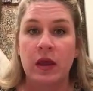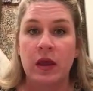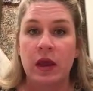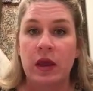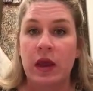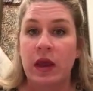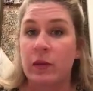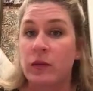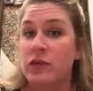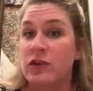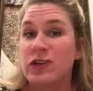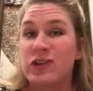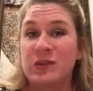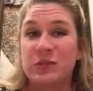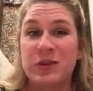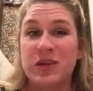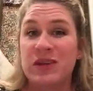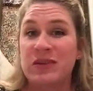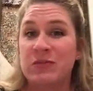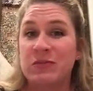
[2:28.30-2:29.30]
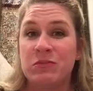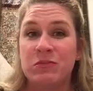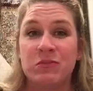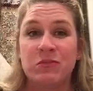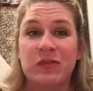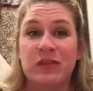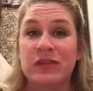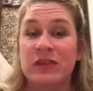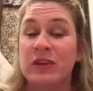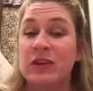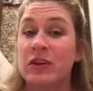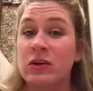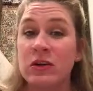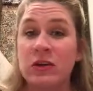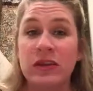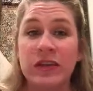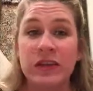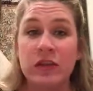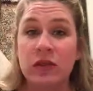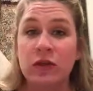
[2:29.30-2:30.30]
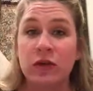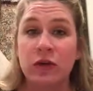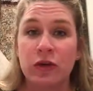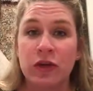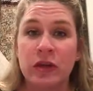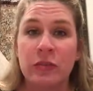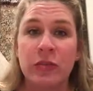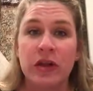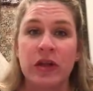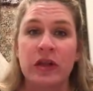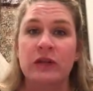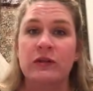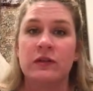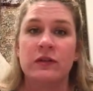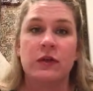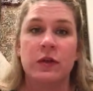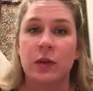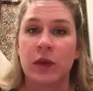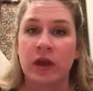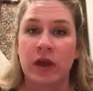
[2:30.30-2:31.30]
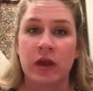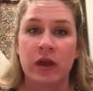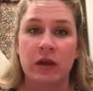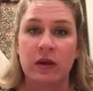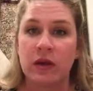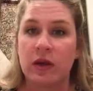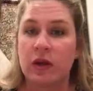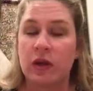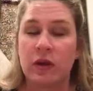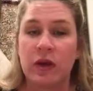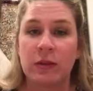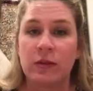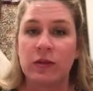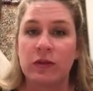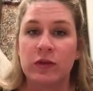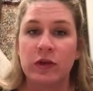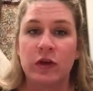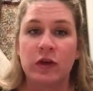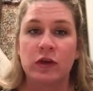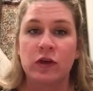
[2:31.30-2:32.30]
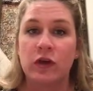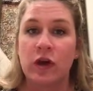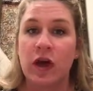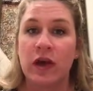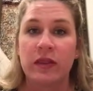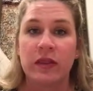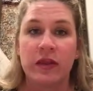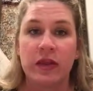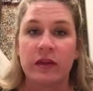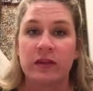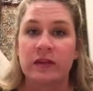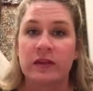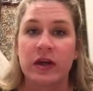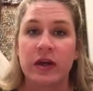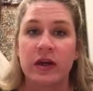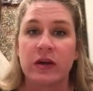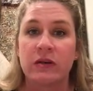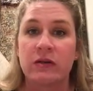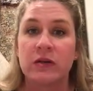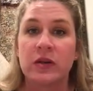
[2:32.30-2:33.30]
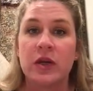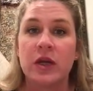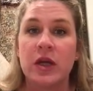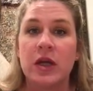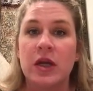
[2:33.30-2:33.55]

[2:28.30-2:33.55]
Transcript: And I would just spend literally 30 minutes doing it, and I'm just going to jot things down.